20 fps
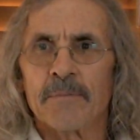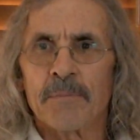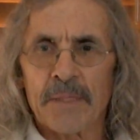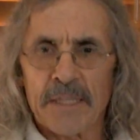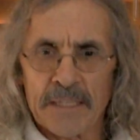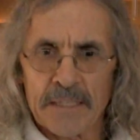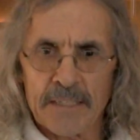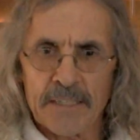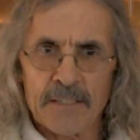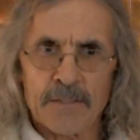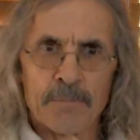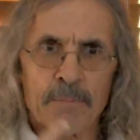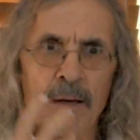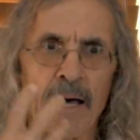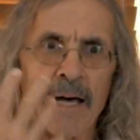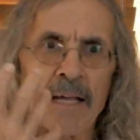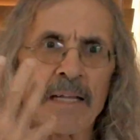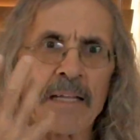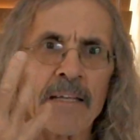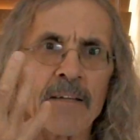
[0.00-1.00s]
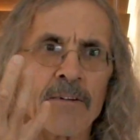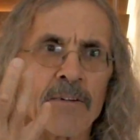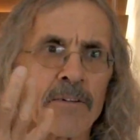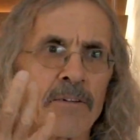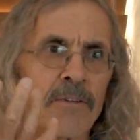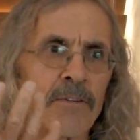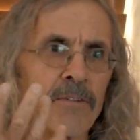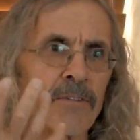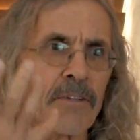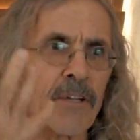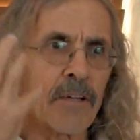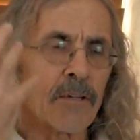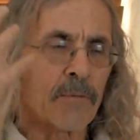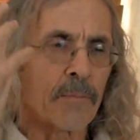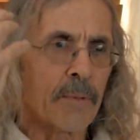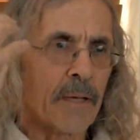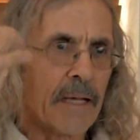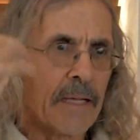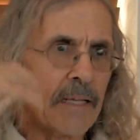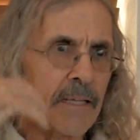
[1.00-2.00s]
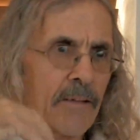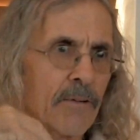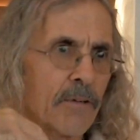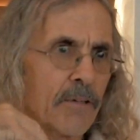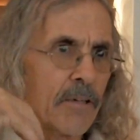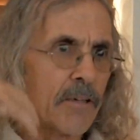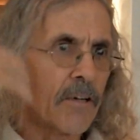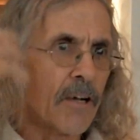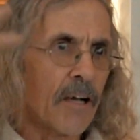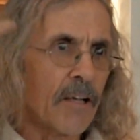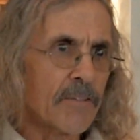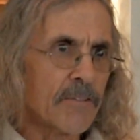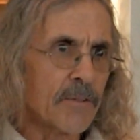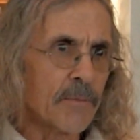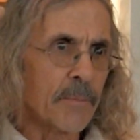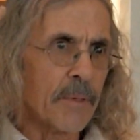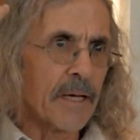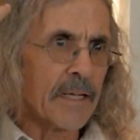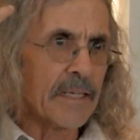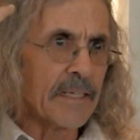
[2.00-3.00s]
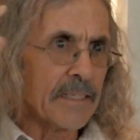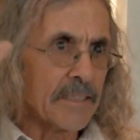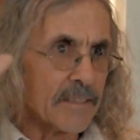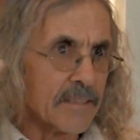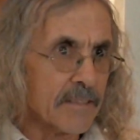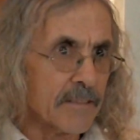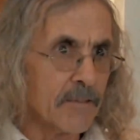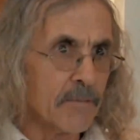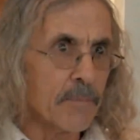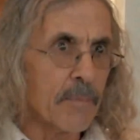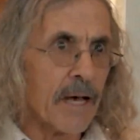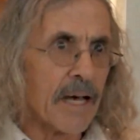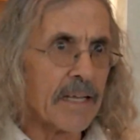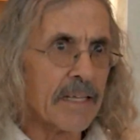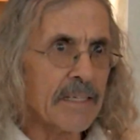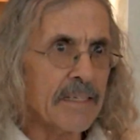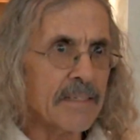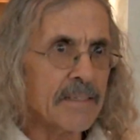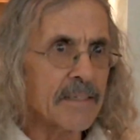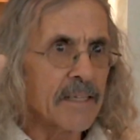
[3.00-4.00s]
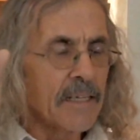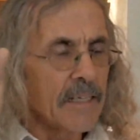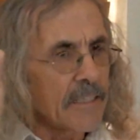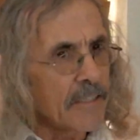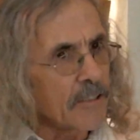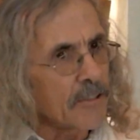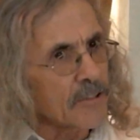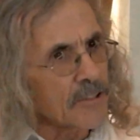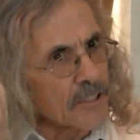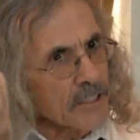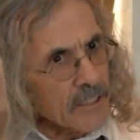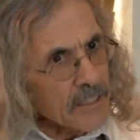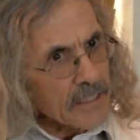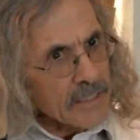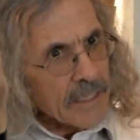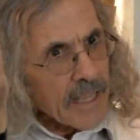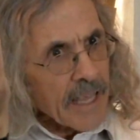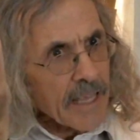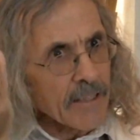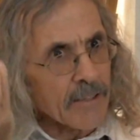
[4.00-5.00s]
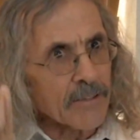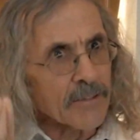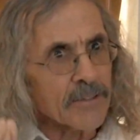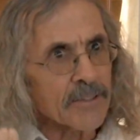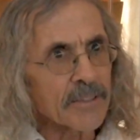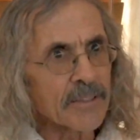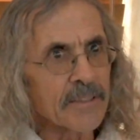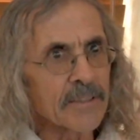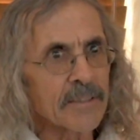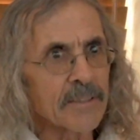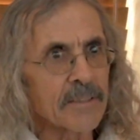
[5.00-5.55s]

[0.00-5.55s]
Be it this body or your subtle body or your causal body, it's still bodies, you're still entangled.